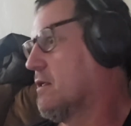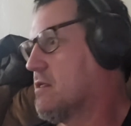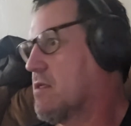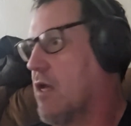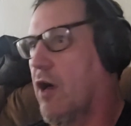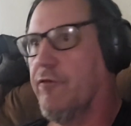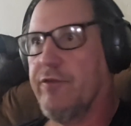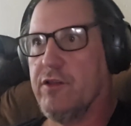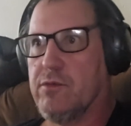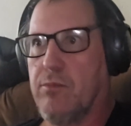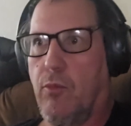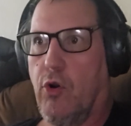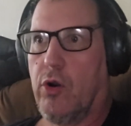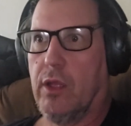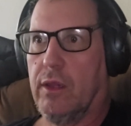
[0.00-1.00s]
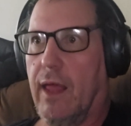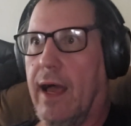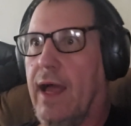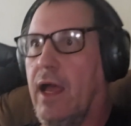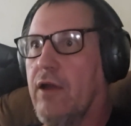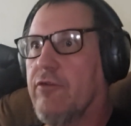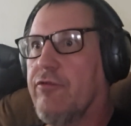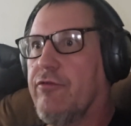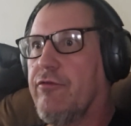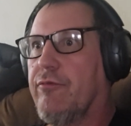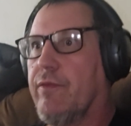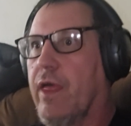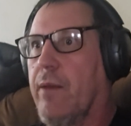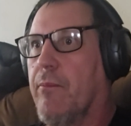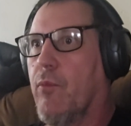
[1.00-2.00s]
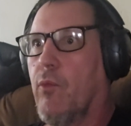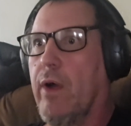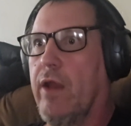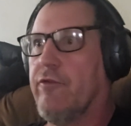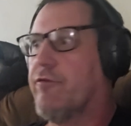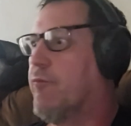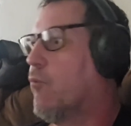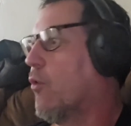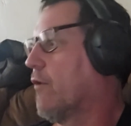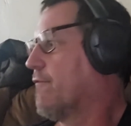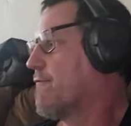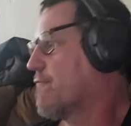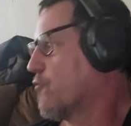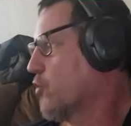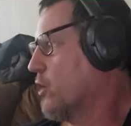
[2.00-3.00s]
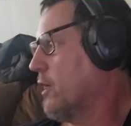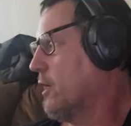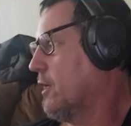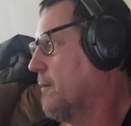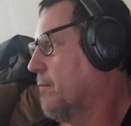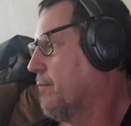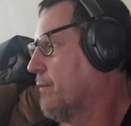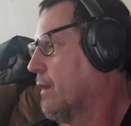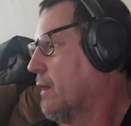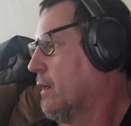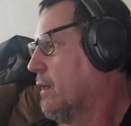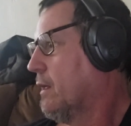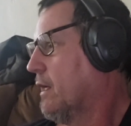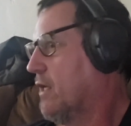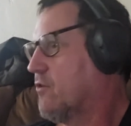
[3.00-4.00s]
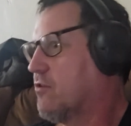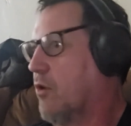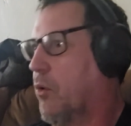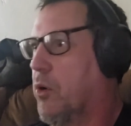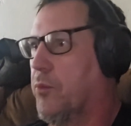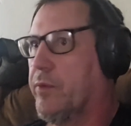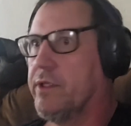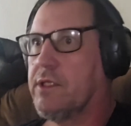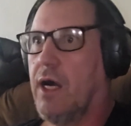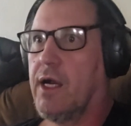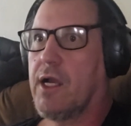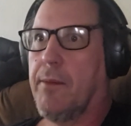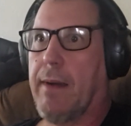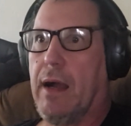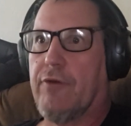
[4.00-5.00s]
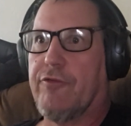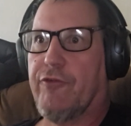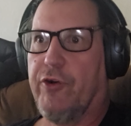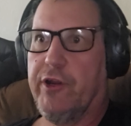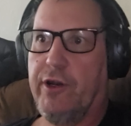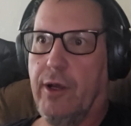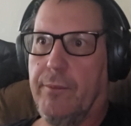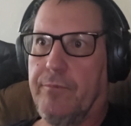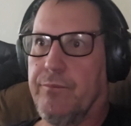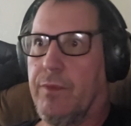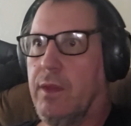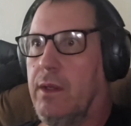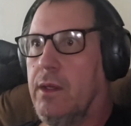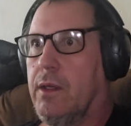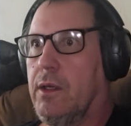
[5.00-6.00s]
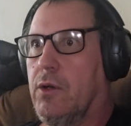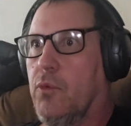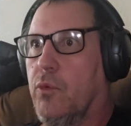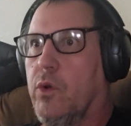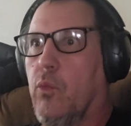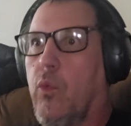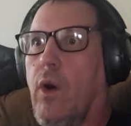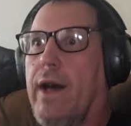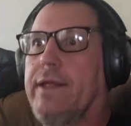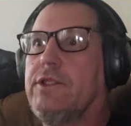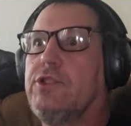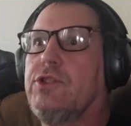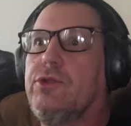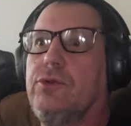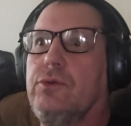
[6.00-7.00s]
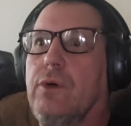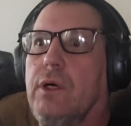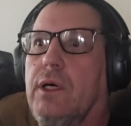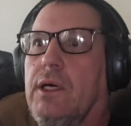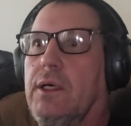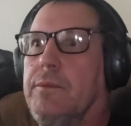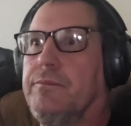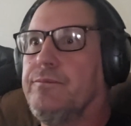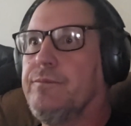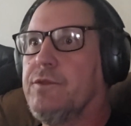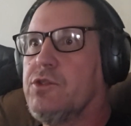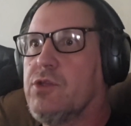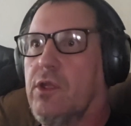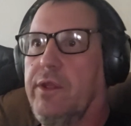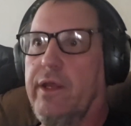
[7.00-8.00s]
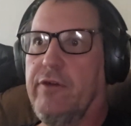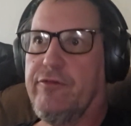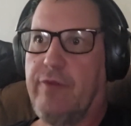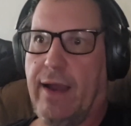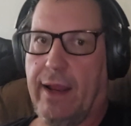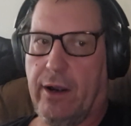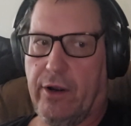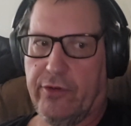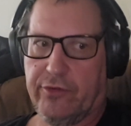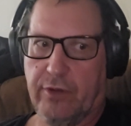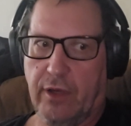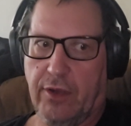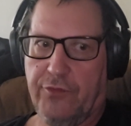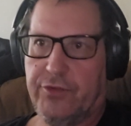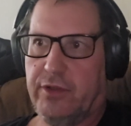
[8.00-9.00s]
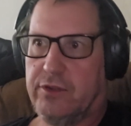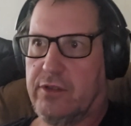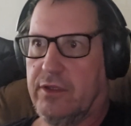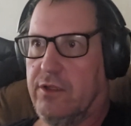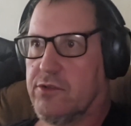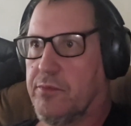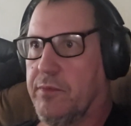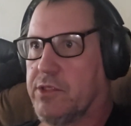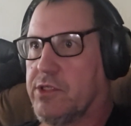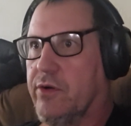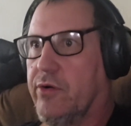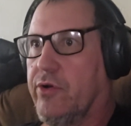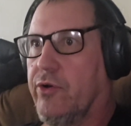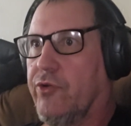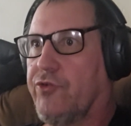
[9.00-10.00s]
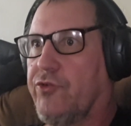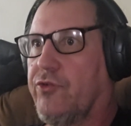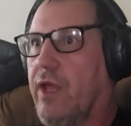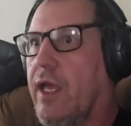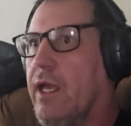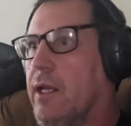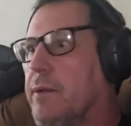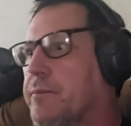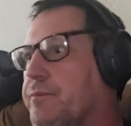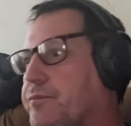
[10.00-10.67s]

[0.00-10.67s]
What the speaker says: itself is more alive and more free. And so when we talk about freedom, we want to solidify ourselves into this material state